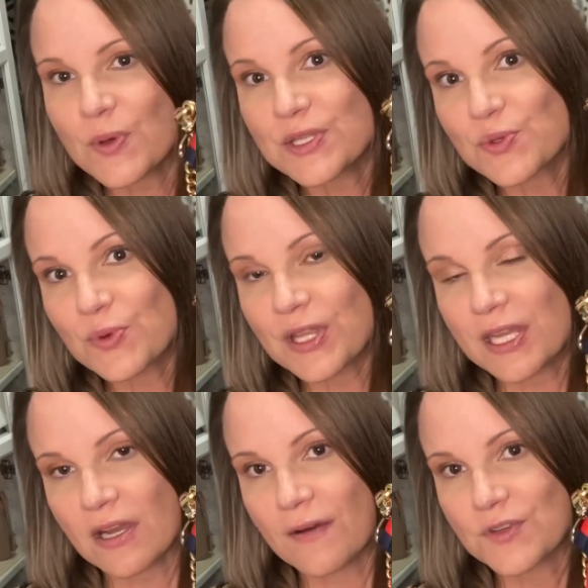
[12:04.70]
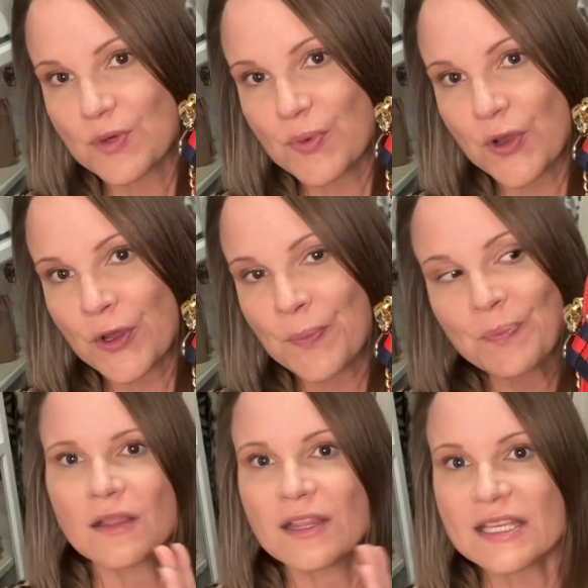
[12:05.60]
one's really comfortable.
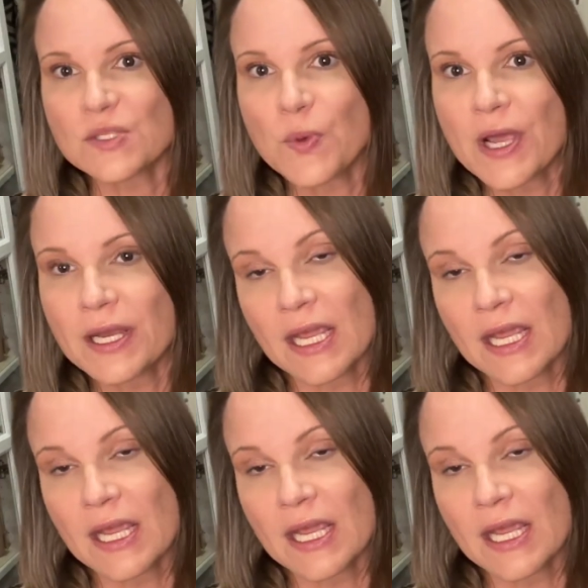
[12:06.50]
This one